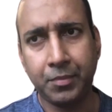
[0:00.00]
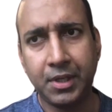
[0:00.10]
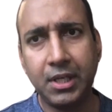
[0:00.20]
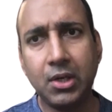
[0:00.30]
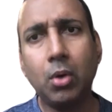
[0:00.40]

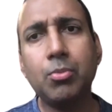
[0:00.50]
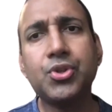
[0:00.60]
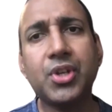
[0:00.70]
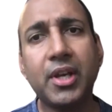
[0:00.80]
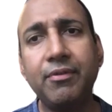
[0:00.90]
in
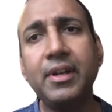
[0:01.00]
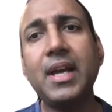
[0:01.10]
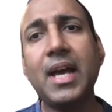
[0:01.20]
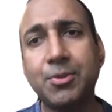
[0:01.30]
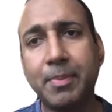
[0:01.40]
almost every
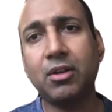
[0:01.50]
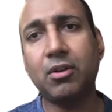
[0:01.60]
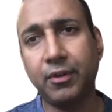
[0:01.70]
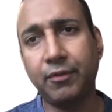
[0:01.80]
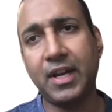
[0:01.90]
aspect of
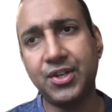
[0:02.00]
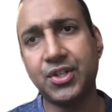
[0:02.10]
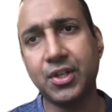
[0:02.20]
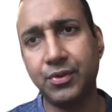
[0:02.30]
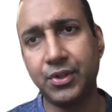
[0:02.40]
the financial
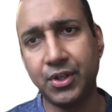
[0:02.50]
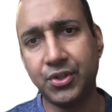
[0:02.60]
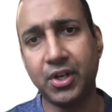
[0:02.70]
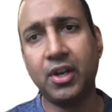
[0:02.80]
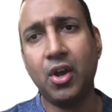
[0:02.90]
service
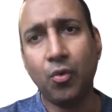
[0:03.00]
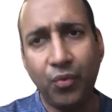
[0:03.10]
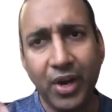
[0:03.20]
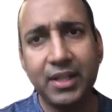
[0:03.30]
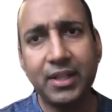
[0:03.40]
industry.
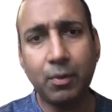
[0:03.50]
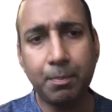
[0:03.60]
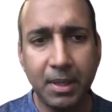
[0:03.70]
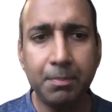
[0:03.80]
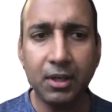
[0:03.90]
Where there were
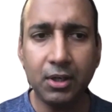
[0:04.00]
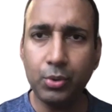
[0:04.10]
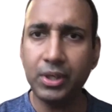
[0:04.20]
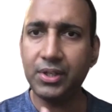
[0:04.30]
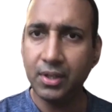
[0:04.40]
people
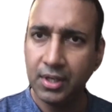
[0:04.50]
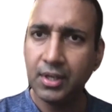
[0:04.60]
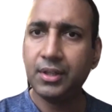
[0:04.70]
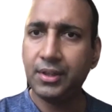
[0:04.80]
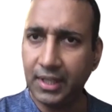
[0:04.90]
doing
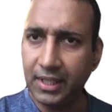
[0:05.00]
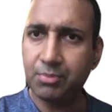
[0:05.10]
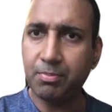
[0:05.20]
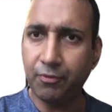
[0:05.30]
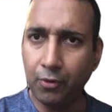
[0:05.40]
things
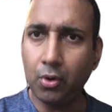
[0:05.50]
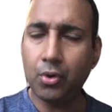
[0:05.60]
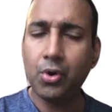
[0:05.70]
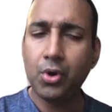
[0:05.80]
before,